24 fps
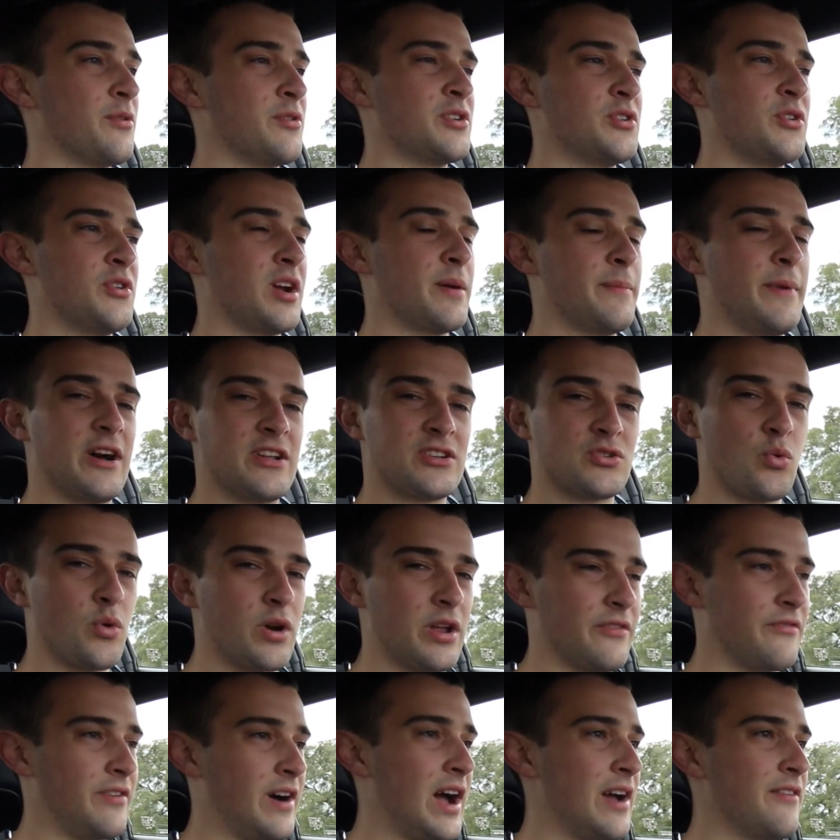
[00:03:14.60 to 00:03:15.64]
were doing about
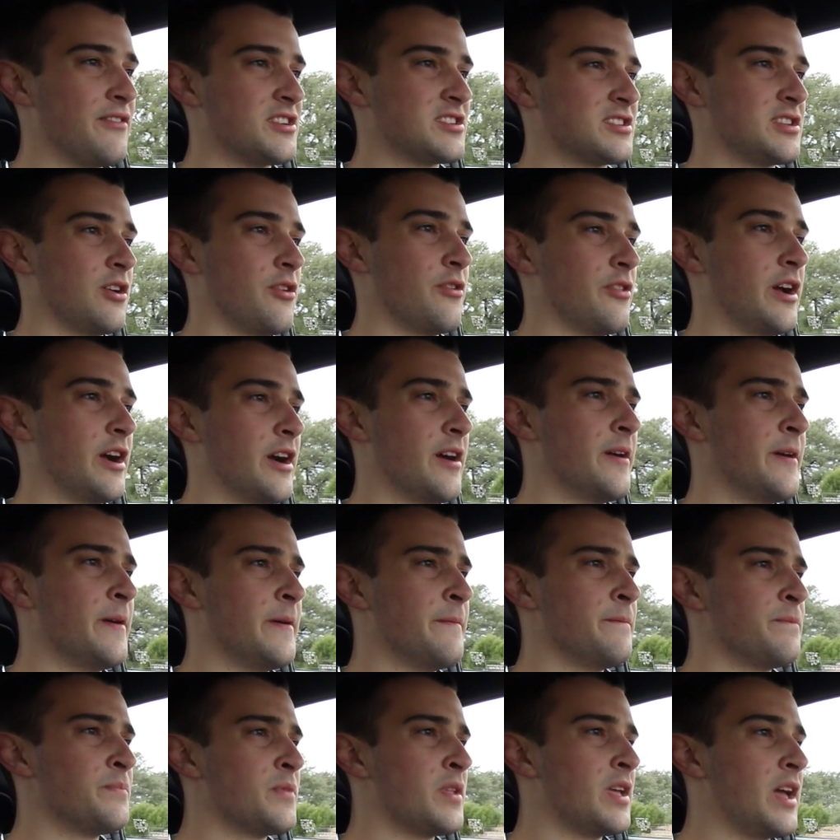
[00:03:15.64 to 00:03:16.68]
25 or so there,
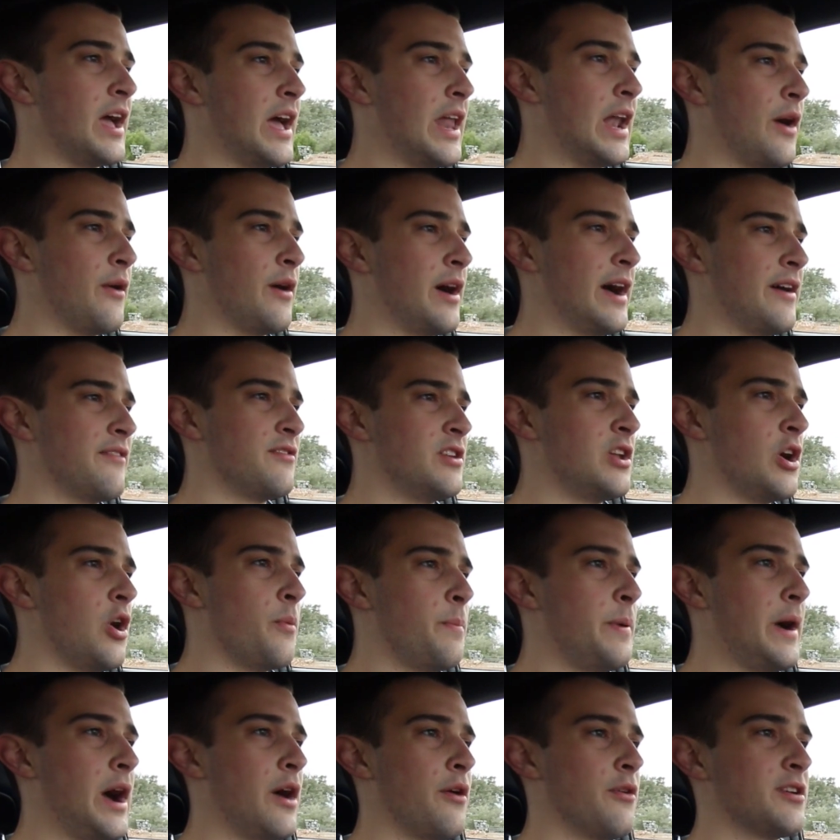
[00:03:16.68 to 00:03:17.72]
and now I have no
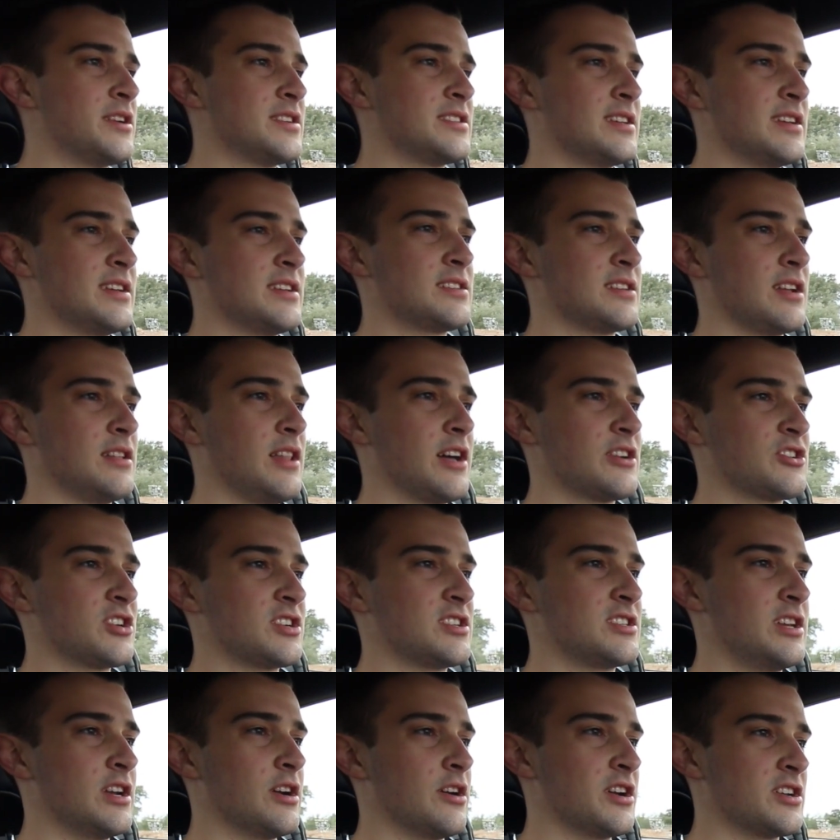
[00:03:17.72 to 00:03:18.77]
power assist electric
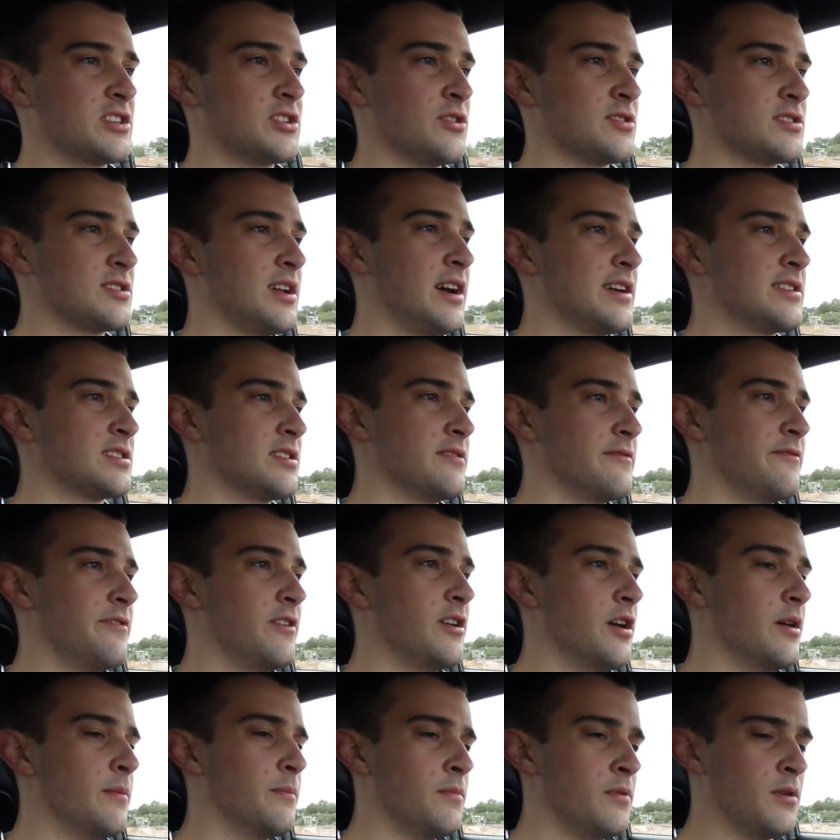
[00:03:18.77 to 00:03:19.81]
steering, so it's nice and
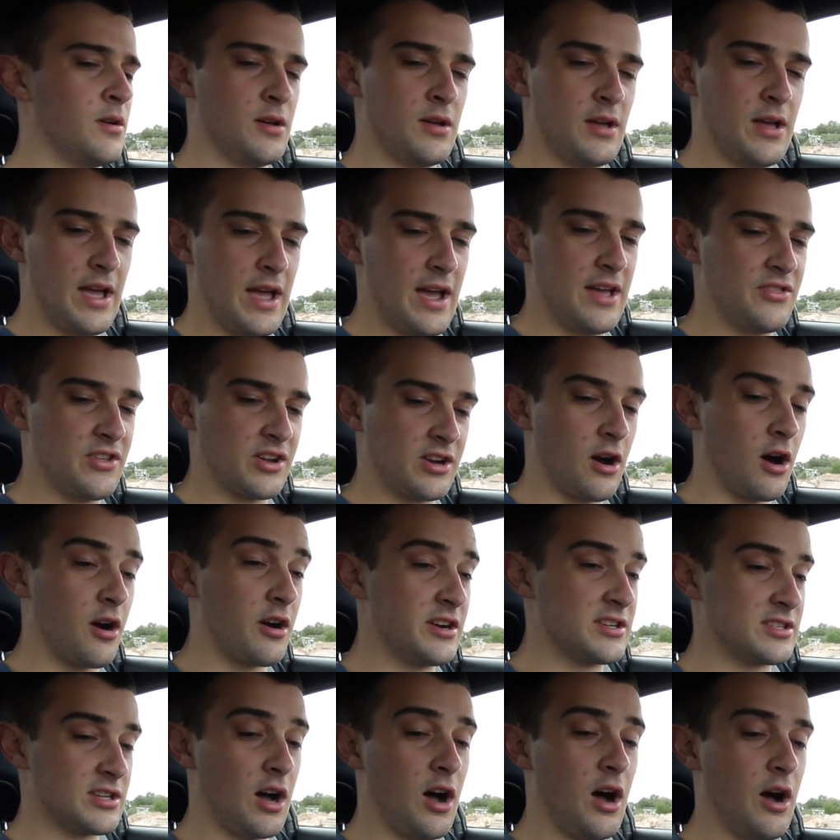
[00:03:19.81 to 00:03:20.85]
firm, and the car
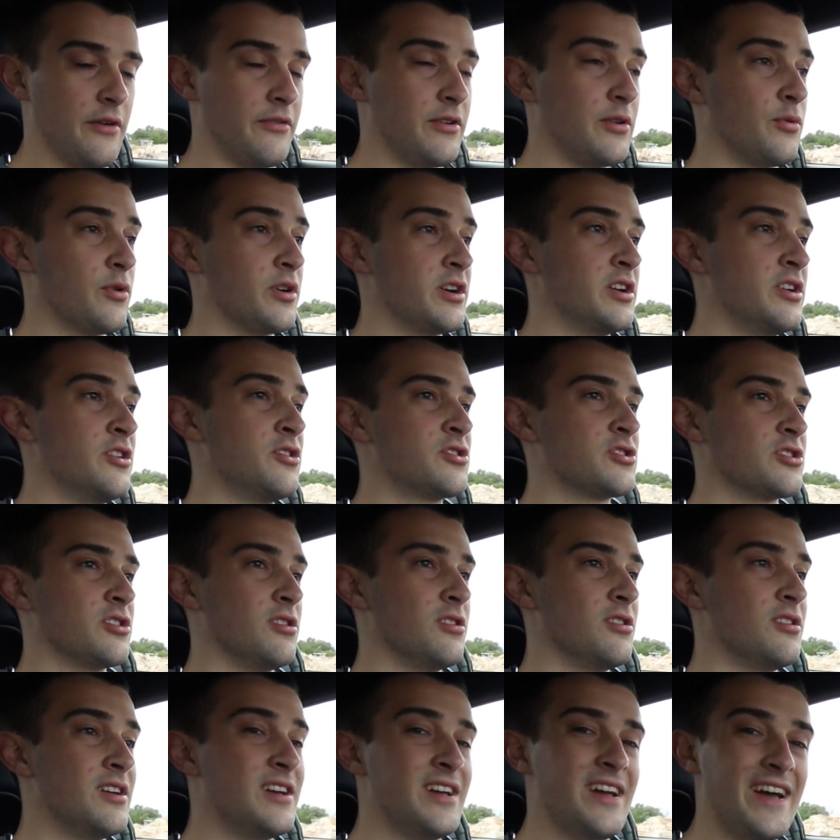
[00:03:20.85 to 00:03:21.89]
is off, and we're in
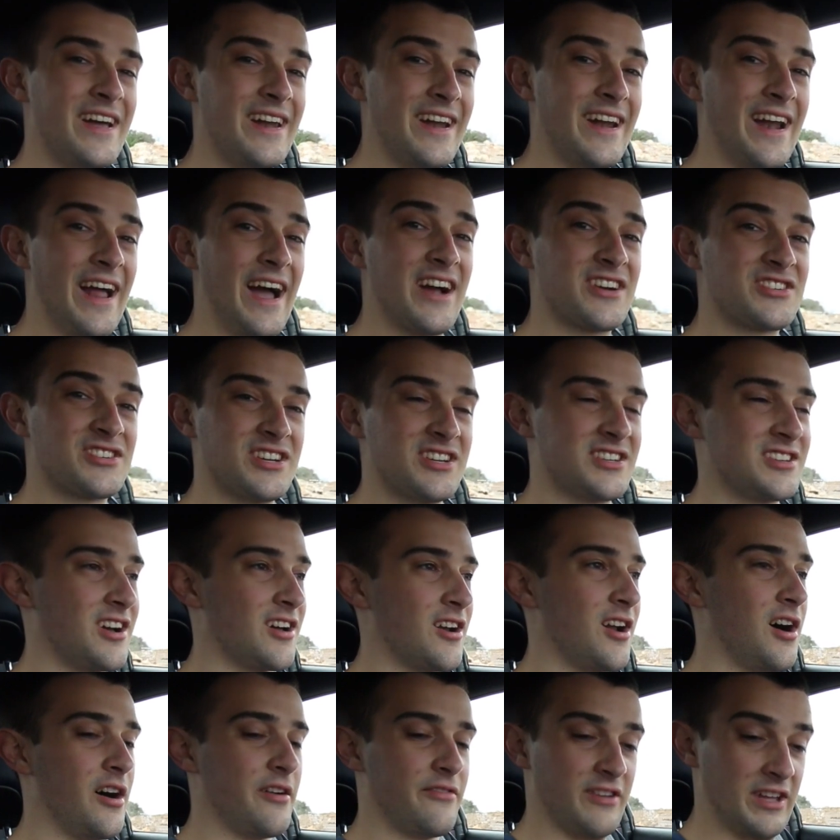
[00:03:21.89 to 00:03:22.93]
neutral. And it actually shut
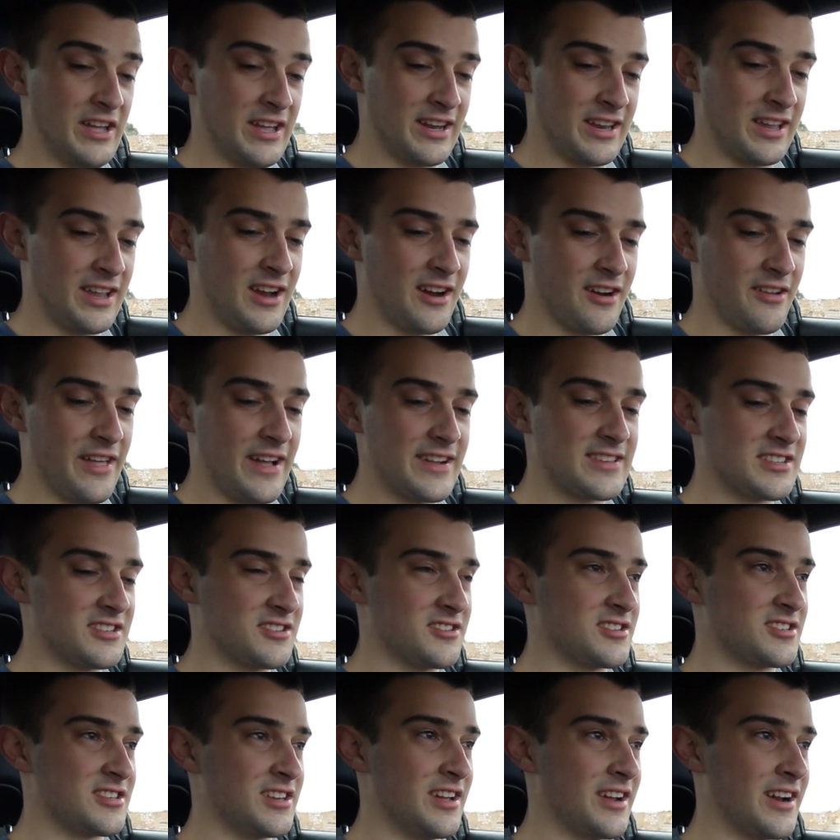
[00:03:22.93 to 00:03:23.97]
off in gear. That's
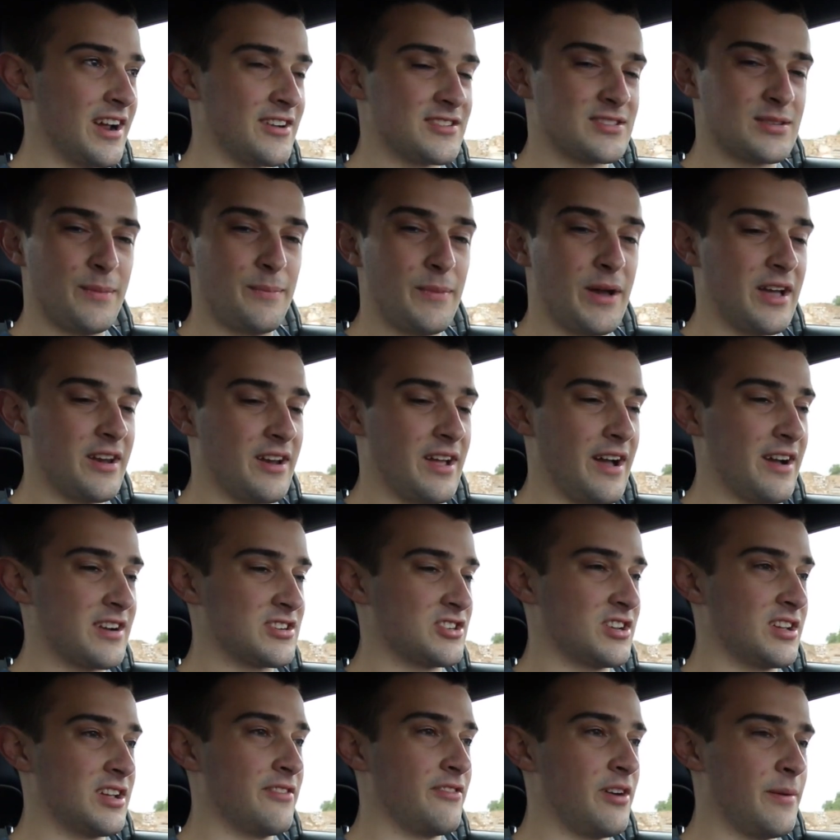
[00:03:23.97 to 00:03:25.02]
interesting. I was about to
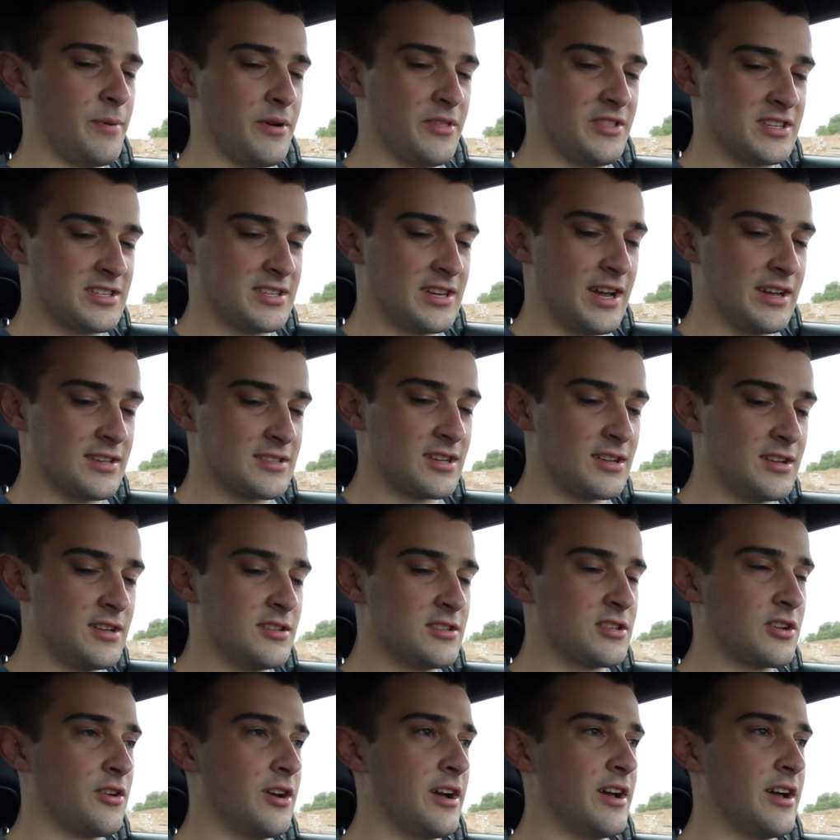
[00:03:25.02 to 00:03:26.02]
actually give up on this test. Go